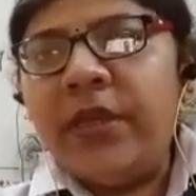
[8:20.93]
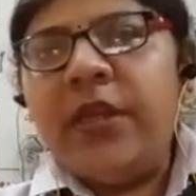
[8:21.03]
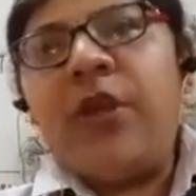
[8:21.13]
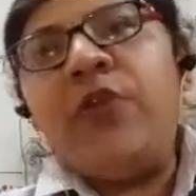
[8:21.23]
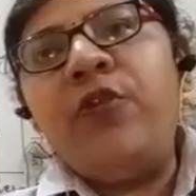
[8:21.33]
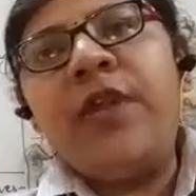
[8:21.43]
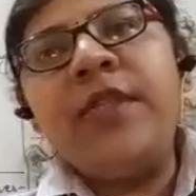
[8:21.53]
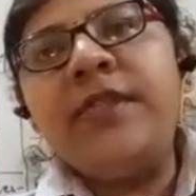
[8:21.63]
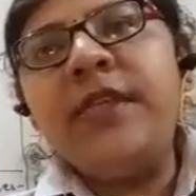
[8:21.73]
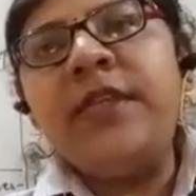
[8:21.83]
Now you
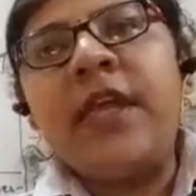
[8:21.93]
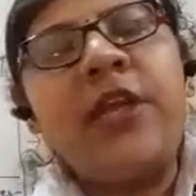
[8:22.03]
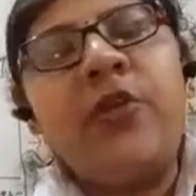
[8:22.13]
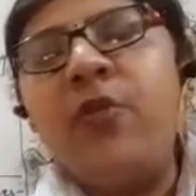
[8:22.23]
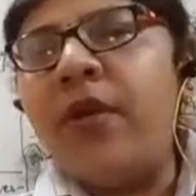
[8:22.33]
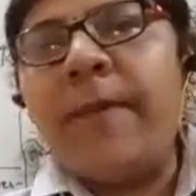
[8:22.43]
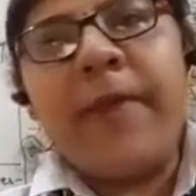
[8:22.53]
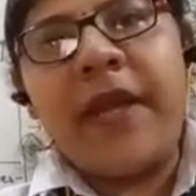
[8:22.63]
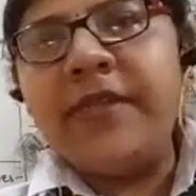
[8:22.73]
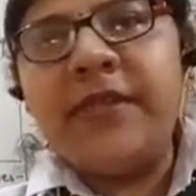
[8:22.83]
can see that no
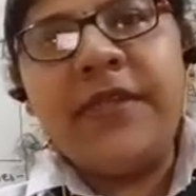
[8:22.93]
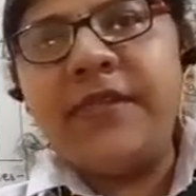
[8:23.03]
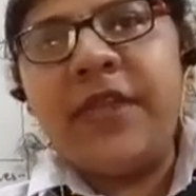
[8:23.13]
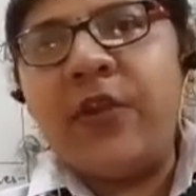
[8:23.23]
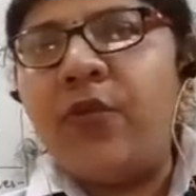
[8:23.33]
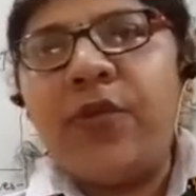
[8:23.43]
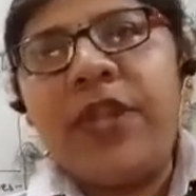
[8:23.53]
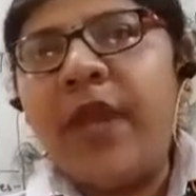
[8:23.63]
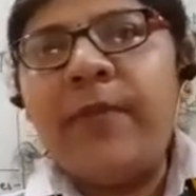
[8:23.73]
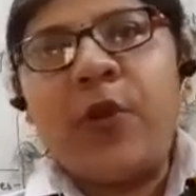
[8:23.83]
comparison is there,
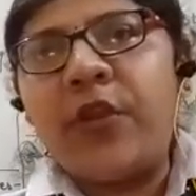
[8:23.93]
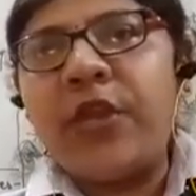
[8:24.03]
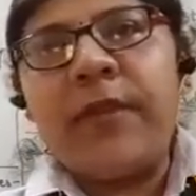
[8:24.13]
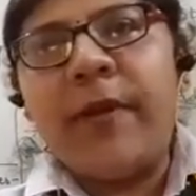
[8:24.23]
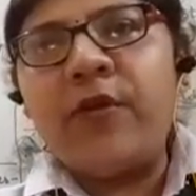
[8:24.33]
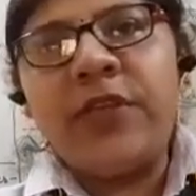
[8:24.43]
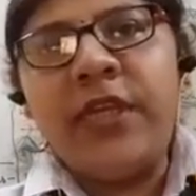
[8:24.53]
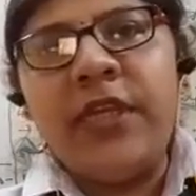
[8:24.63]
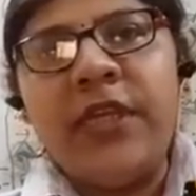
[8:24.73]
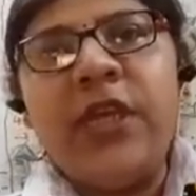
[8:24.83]
only I am talking about
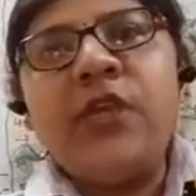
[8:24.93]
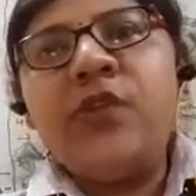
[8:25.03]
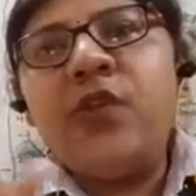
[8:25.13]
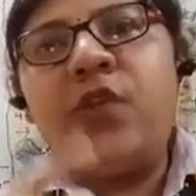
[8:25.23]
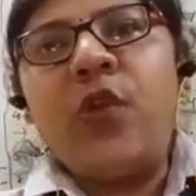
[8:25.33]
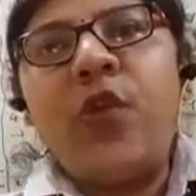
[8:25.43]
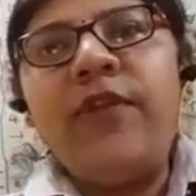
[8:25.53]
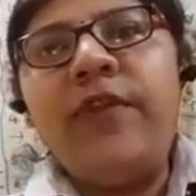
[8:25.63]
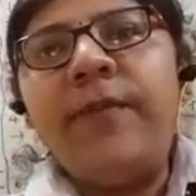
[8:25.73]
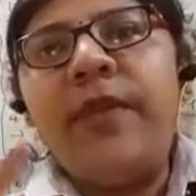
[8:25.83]
he. So tall
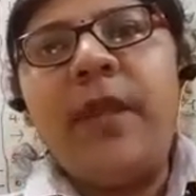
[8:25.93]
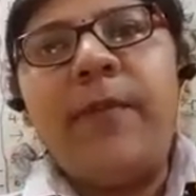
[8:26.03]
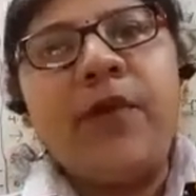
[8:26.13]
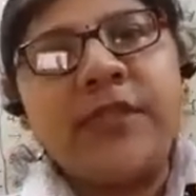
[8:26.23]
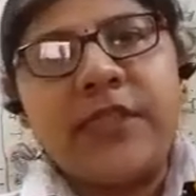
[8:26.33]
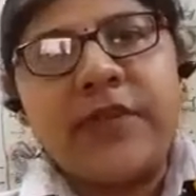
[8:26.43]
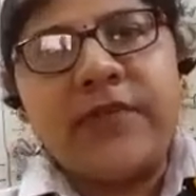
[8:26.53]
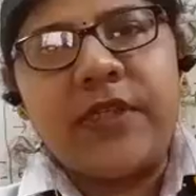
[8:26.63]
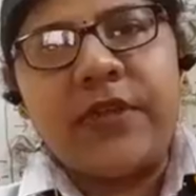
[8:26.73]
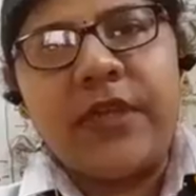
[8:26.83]
will be a positive
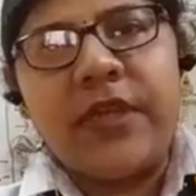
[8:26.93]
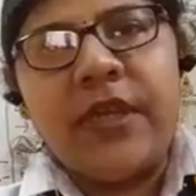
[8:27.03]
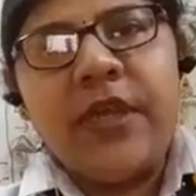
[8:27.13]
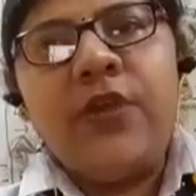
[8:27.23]
degree.